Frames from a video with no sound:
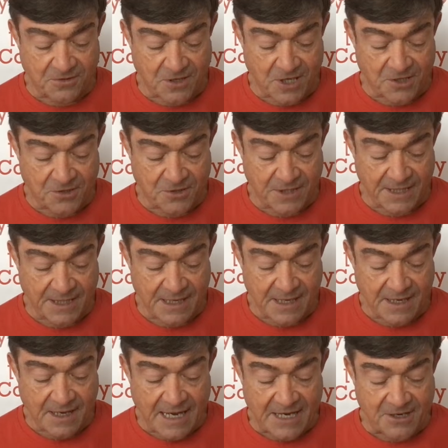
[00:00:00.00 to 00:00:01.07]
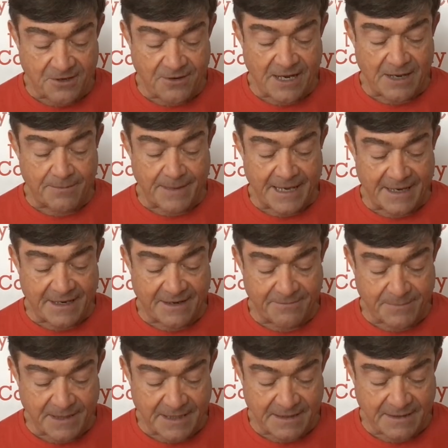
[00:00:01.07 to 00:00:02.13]
laundry. I know how bad
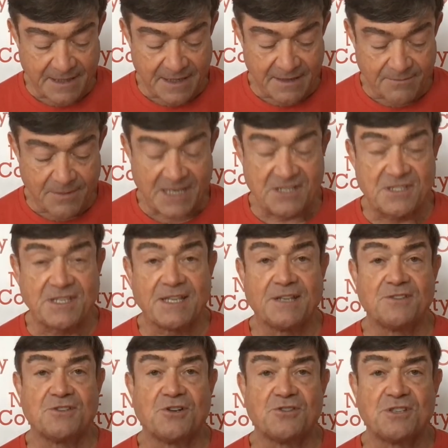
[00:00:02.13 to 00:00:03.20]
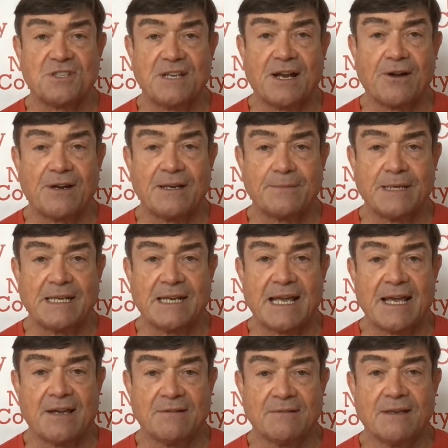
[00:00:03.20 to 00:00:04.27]
I've been. My sins are staring me
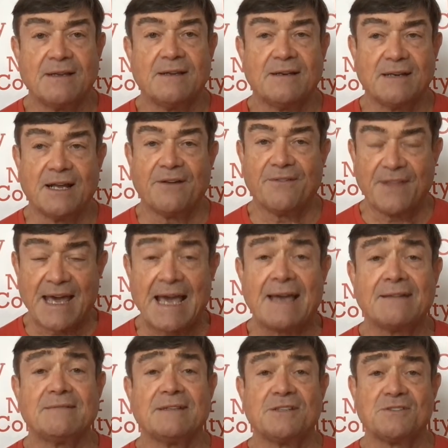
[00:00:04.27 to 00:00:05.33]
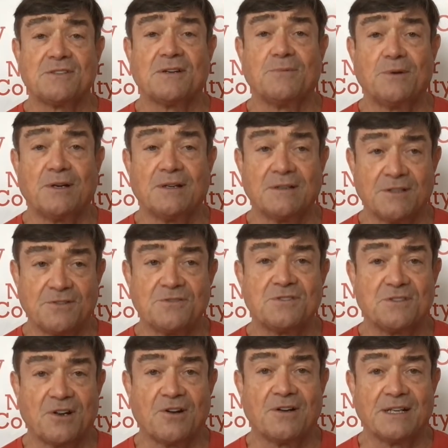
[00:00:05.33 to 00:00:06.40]
down. Now that is someone who's
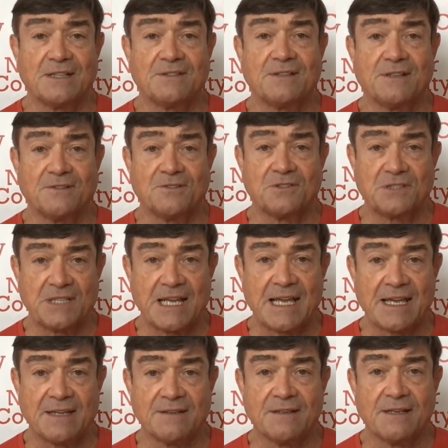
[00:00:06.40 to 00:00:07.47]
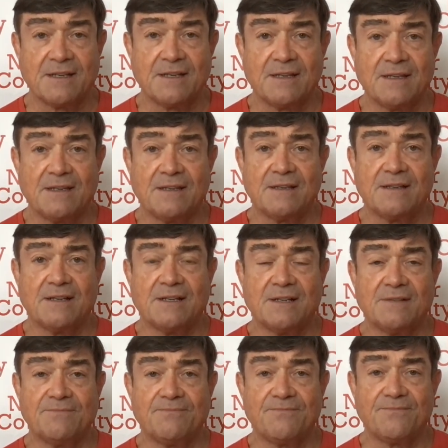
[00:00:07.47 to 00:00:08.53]
starting to understand
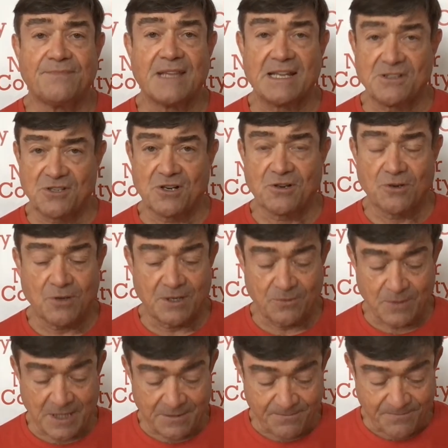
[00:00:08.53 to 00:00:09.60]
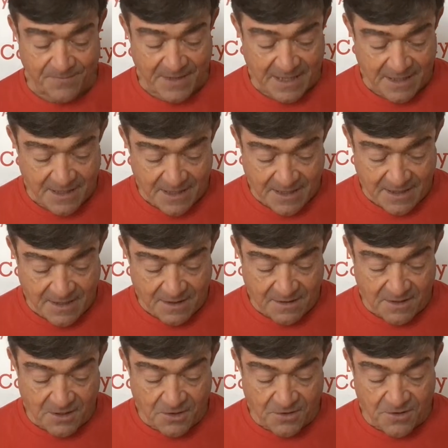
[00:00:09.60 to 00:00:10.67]
things aren't going well.
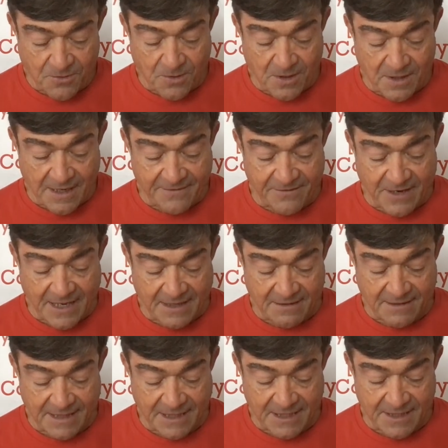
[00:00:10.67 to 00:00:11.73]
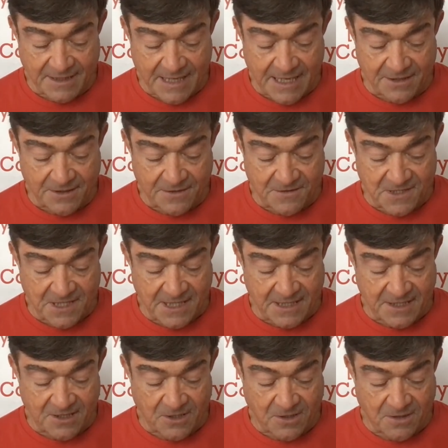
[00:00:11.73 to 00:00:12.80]
You're the one I violated, and you've seen
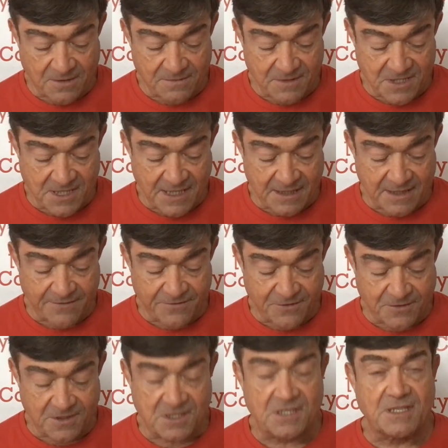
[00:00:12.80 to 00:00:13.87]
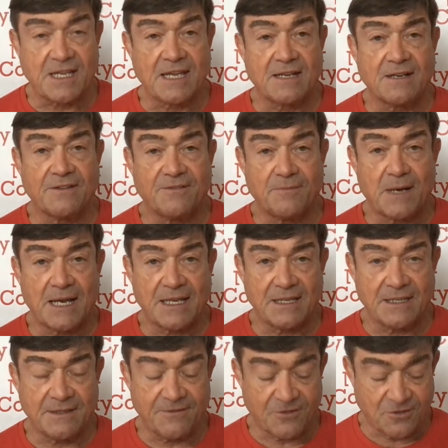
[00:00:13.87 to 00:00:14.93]
it all, seen the full extent of my
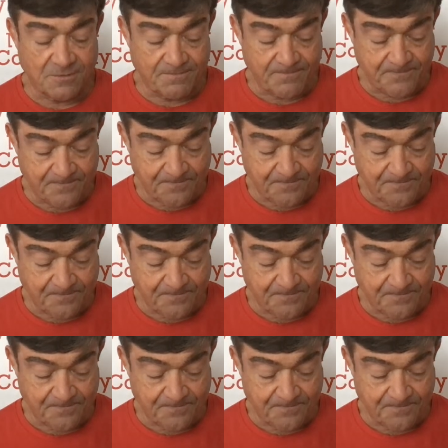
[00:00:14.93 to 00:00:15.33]
evil.